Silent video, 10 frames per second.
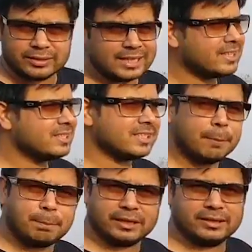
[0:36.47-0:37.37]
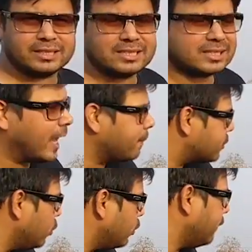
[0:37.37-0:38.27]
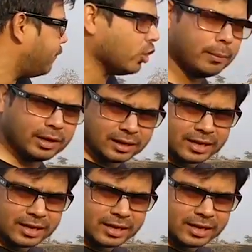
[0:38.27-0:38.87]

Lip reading: This is epic. This is absolutely phenomenal.